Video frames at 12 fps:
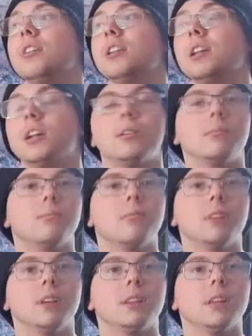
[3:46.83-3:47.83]
thing that I
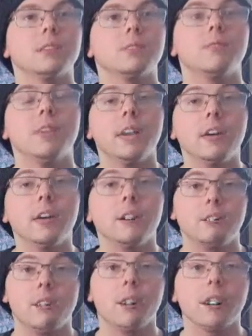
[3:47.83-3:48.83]
think that's very
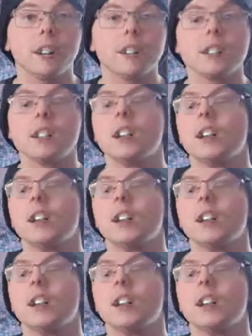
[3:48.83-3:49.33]
important